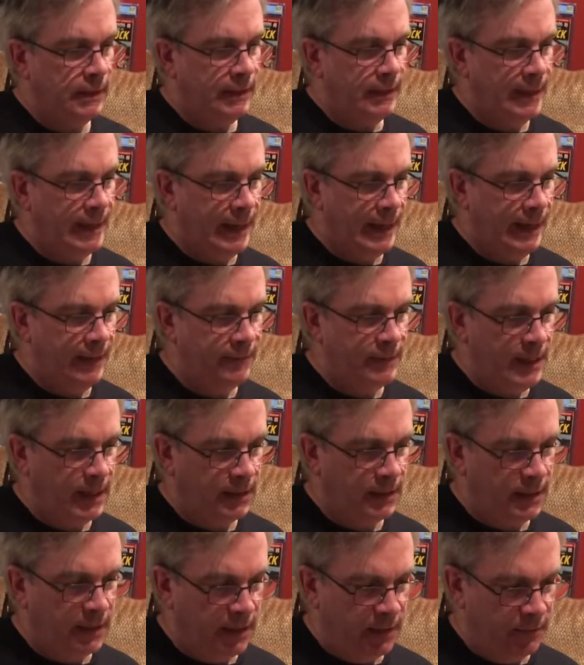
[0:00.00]
Yeah, I have
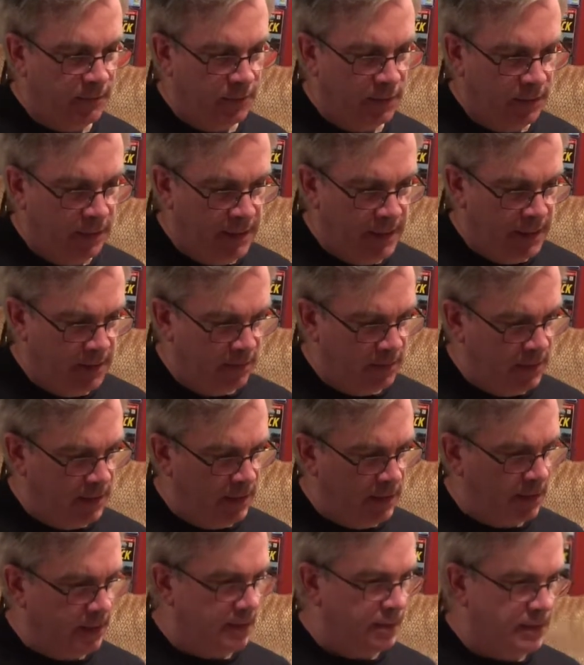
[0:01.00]
not gone really out
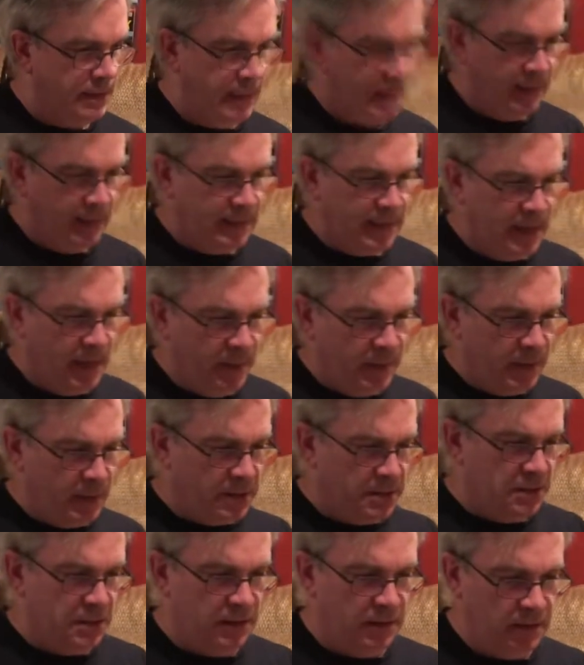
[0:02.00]
to get
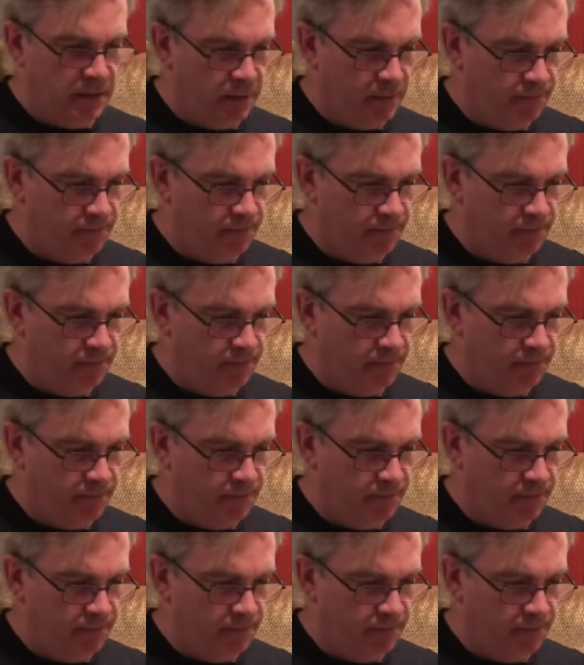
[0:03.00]
comics to